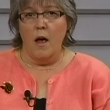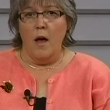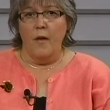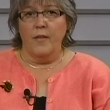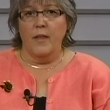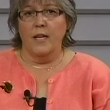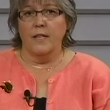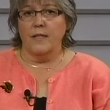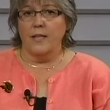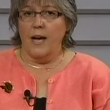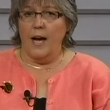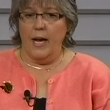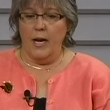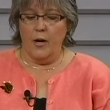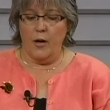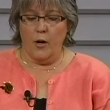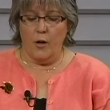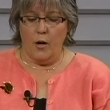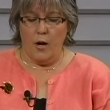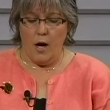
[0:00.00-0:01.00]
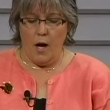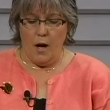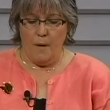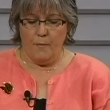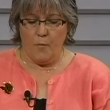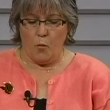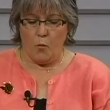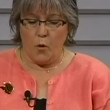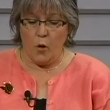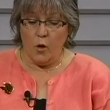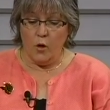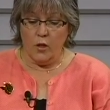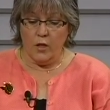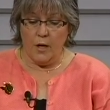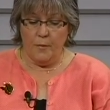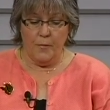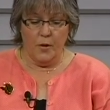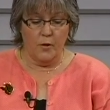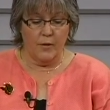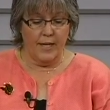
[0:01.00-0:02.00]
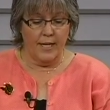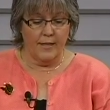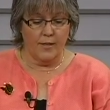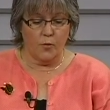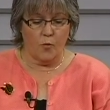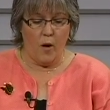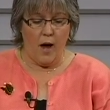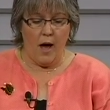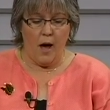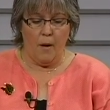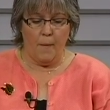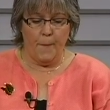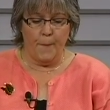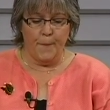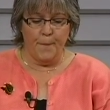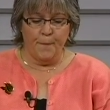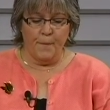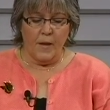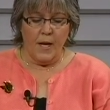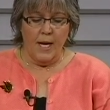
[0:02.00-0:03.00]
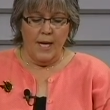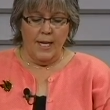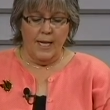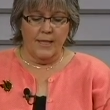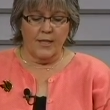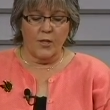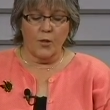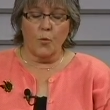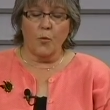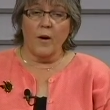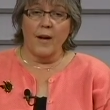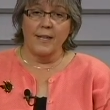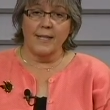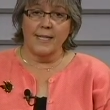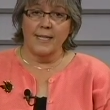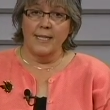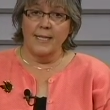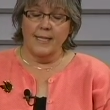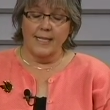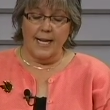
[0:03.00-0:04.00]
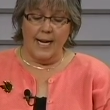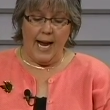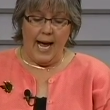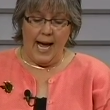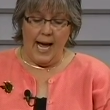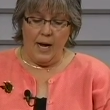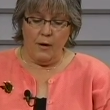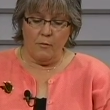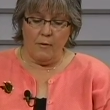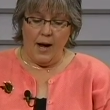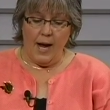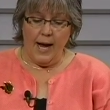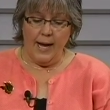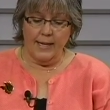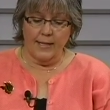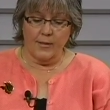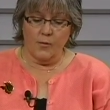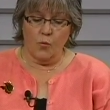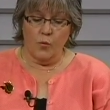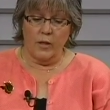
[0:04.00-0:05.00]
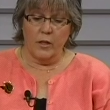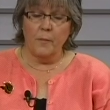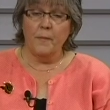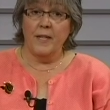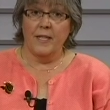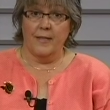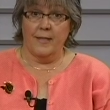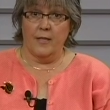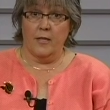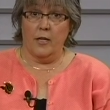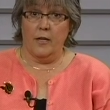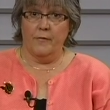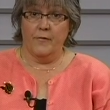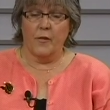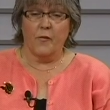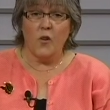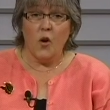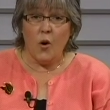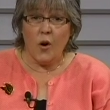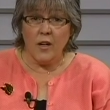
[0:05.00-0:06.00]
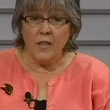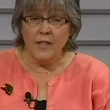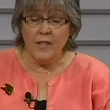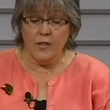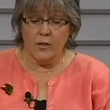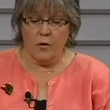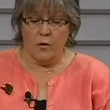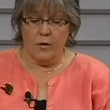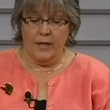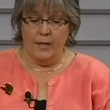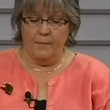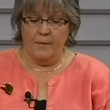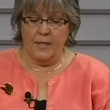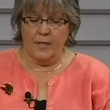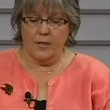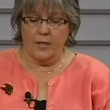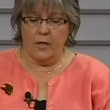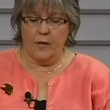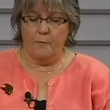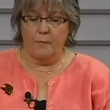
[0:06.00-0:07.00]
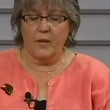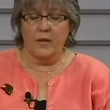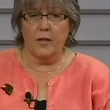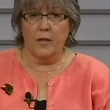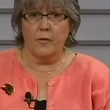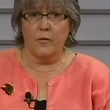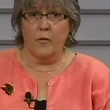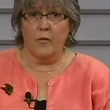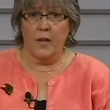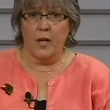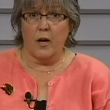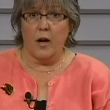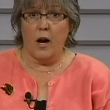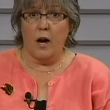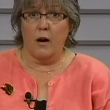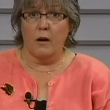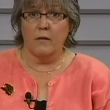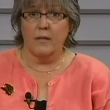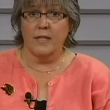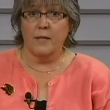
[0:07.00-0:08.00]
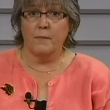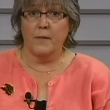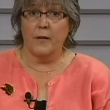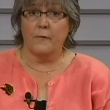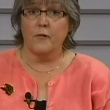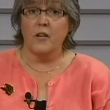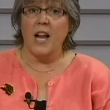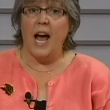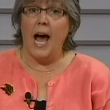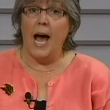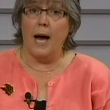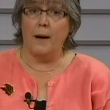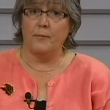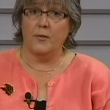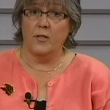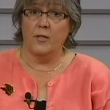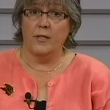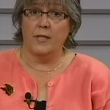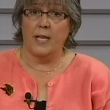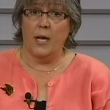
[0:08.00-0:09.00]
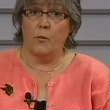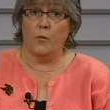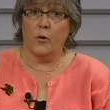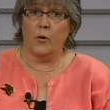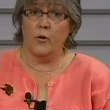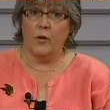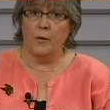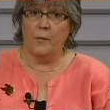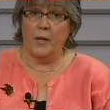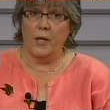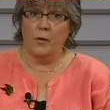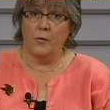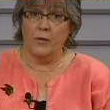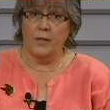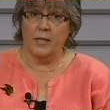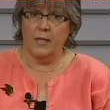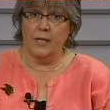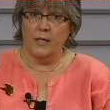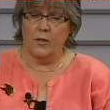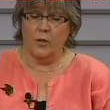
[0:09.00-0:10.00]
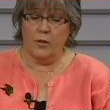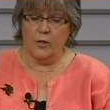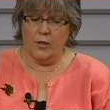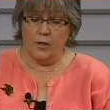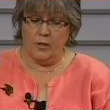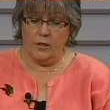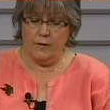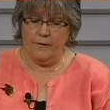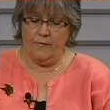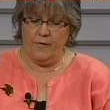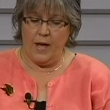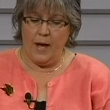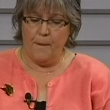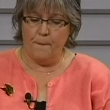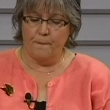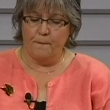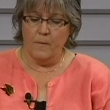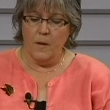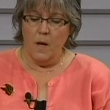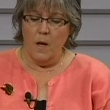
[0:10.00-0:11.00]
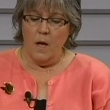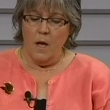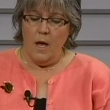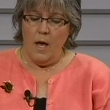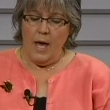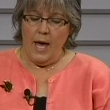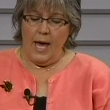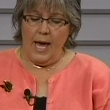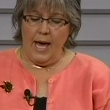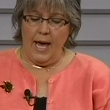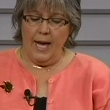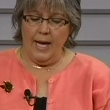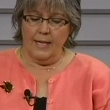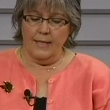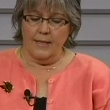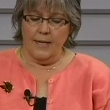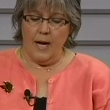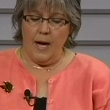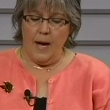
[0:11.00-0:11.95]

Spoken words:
the entire rural community as well. And so residents at High Rise will be served. Of course they're going to be served, but there are some different options that we're going to be using to serve them. And